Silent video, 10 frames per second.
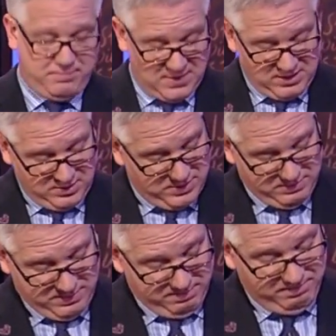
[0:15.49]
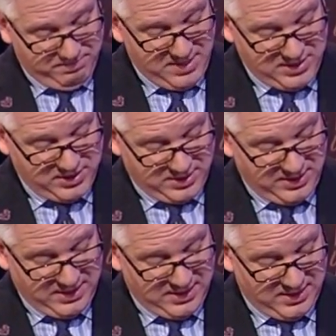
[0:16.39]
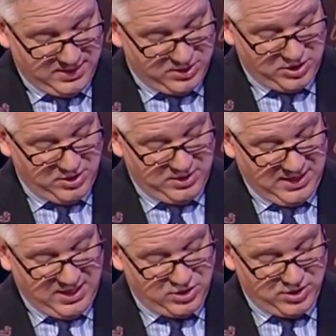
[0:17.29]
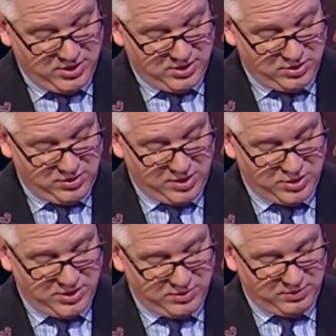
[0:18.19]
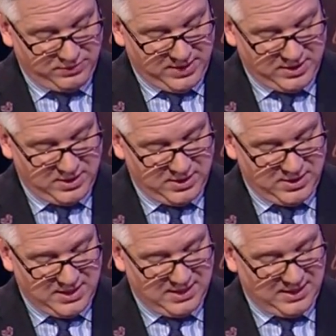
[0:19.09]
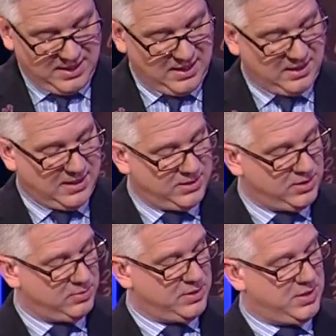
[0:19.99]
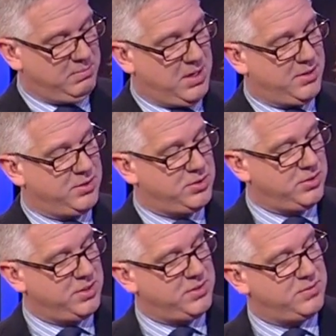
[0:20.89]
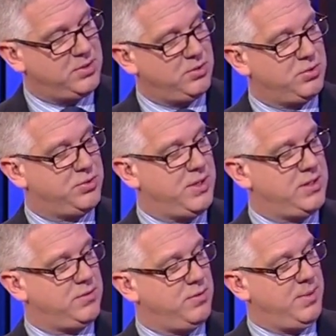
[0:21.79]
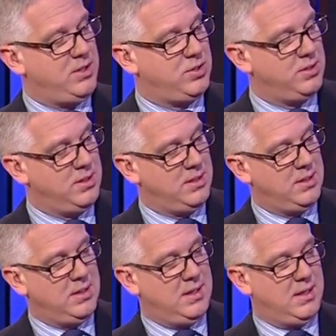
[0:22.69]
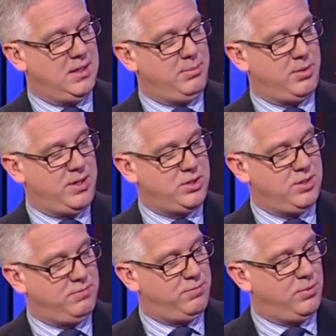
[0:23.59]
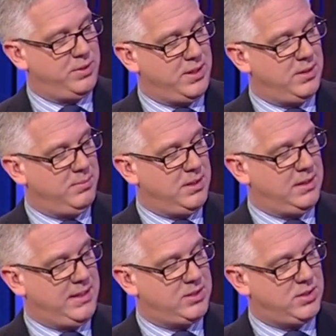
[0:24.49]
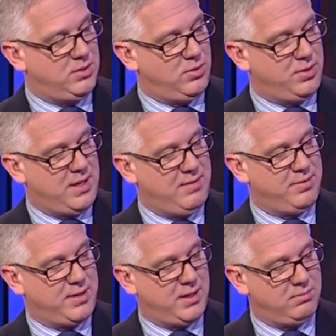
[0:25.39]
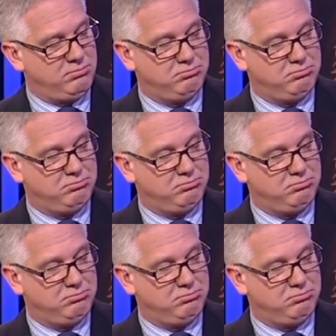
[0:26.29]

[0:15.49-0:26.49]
It's basically this year the ancient instruction is reflected in the daily headlines as we see modern stories of social transformation and liberation unfolding in the Middle East and North Africa.